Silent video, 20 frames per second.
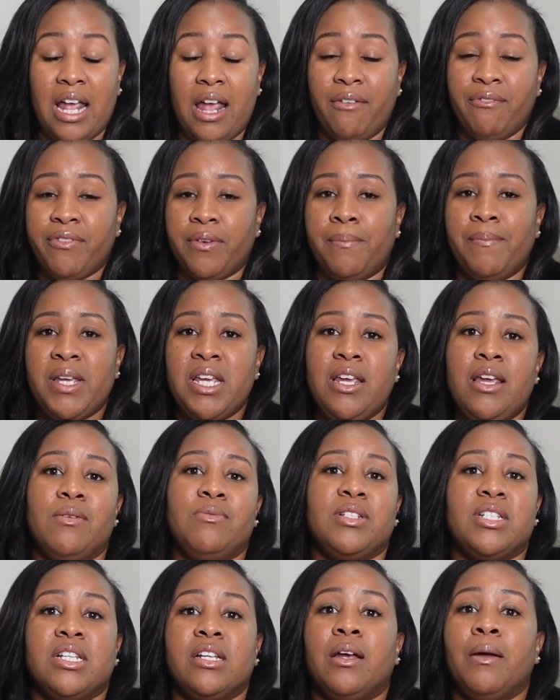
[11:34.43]
And for me, it
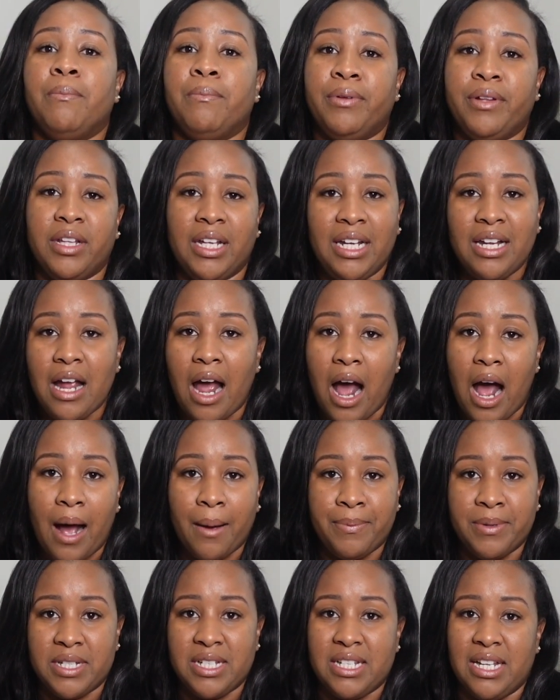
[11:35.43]
was the complete
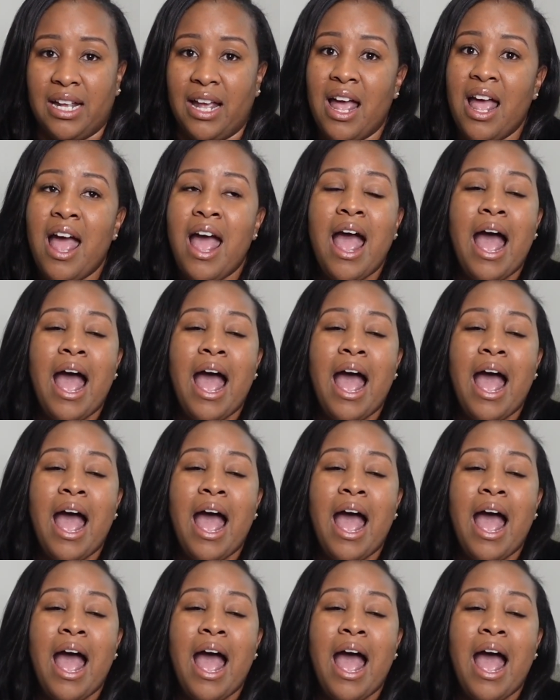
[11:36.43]
opposite.